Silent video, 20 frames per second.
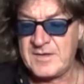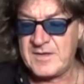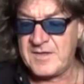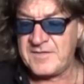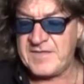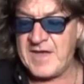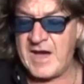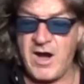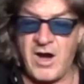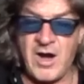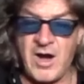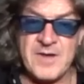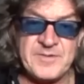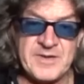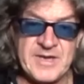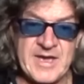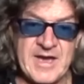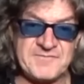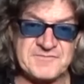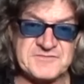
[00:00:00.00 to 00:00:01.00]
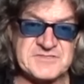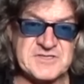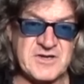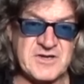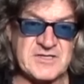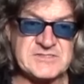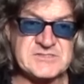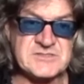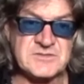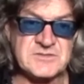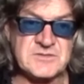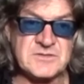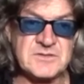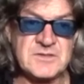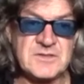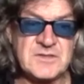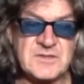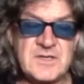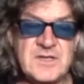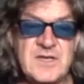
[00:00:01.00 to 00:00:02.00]
that IBF title.
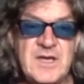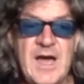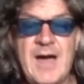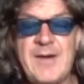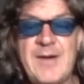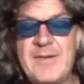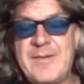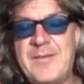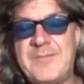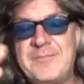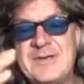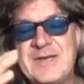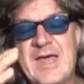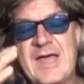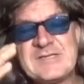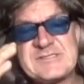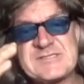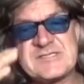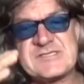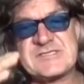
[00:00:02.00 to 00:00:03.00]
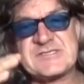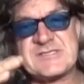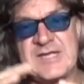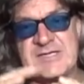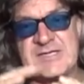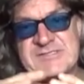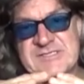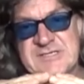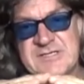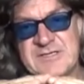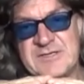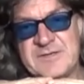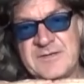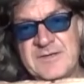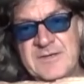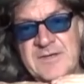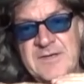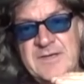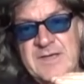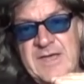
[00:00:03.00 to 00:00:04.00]
I, I mean, it's it's a
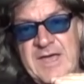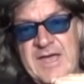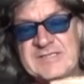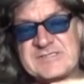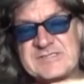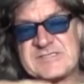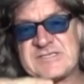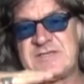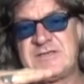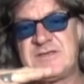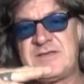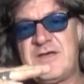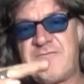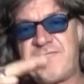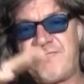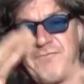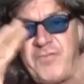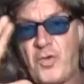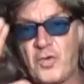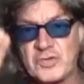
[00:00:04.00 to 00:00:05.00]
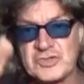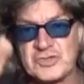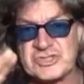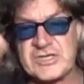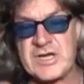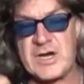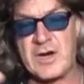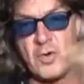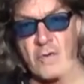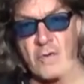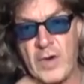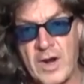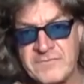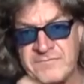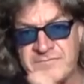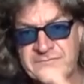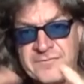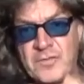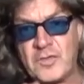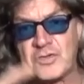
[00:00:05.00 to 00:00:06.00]
it's a fortunate or
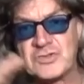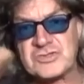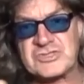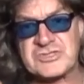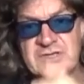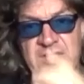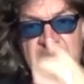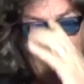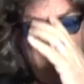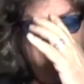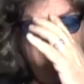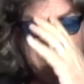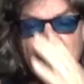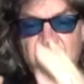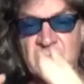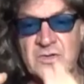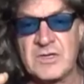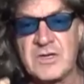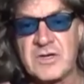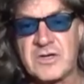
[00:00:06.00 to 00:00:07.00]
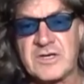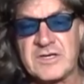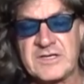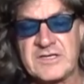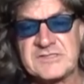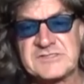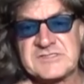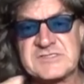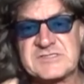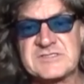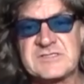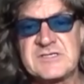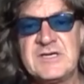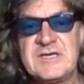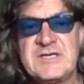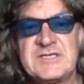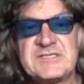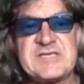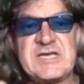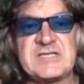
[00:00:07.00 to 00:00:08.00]
unfortunate, however you want to look at it,
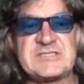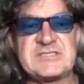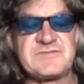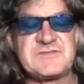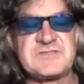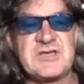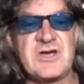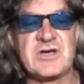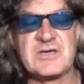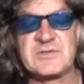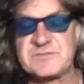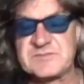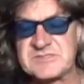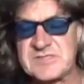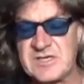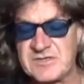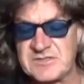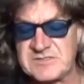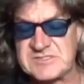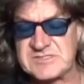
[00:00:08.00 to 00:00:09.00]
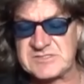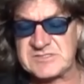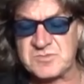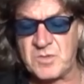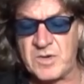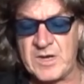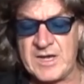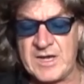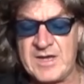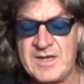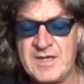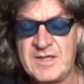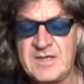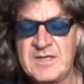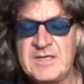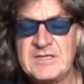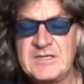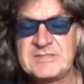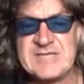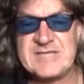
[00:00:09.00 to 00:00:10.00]
set of circumstances where
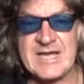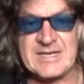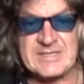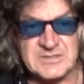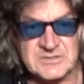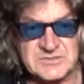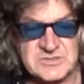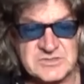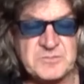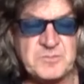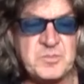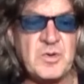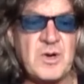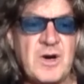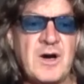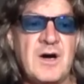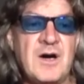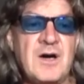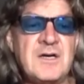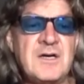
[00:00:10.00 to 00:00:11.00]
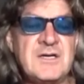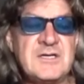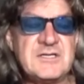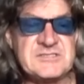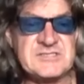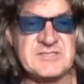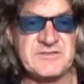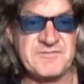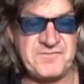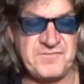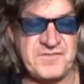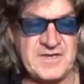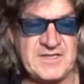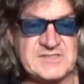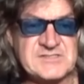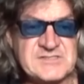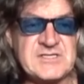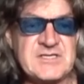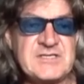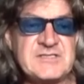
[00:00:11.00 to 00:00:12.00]
Daniel Dubois
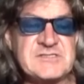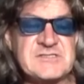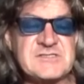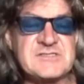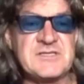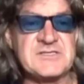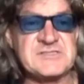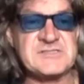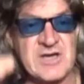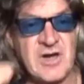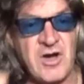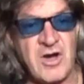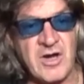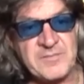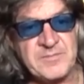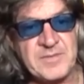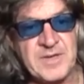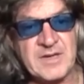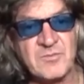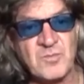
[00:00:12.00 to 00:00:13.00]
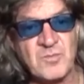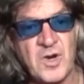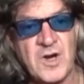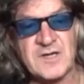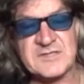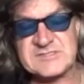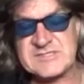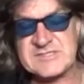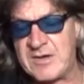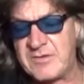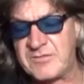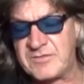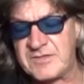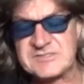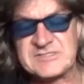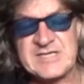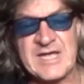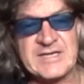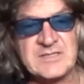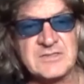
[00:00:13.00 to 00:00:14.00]
defeated, the timing worked out that
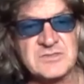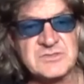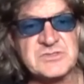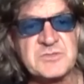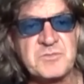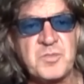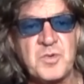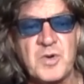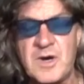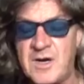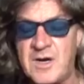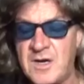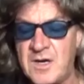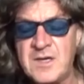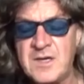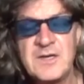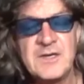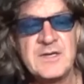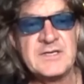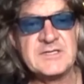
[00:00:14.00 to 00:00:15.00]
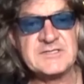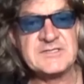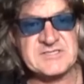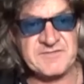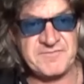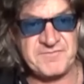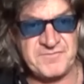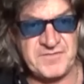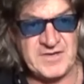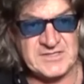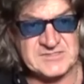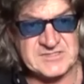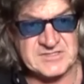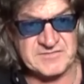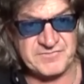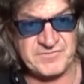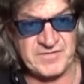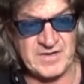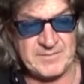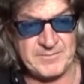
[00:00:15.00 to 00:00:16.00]
Daniel Dubois defeated
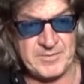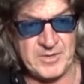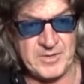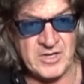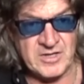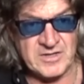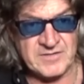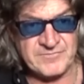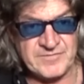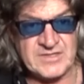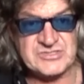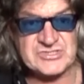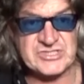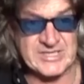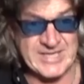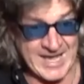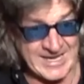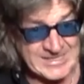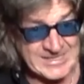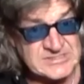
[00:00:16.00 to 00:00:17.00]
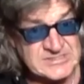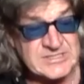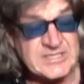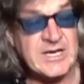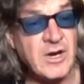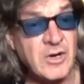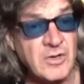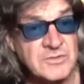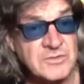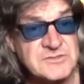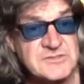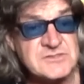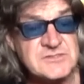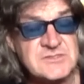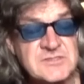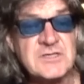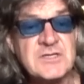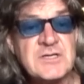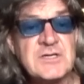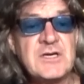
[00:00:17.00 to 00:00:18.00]
Filip Hrgovic against the
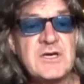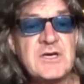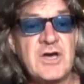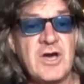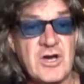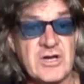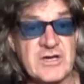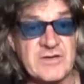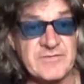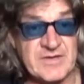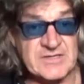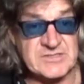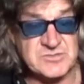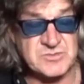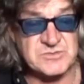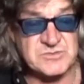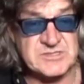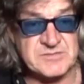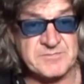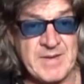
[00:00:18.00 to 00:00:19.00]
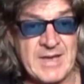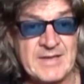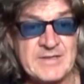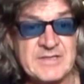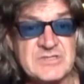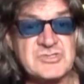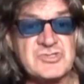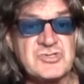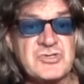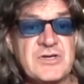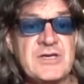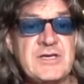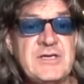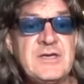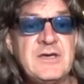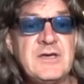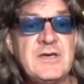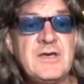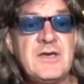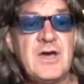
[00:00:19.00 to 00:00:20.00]
odds. Hrgovic was the mandatory.
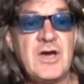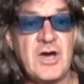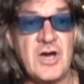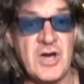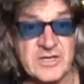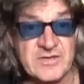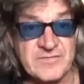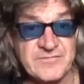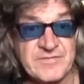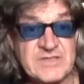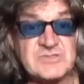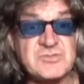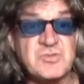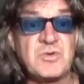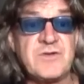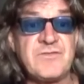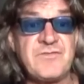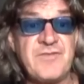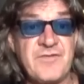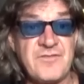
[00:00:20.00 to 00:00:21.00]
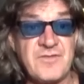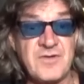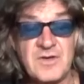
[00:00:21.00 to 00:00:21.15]
Hergovich would have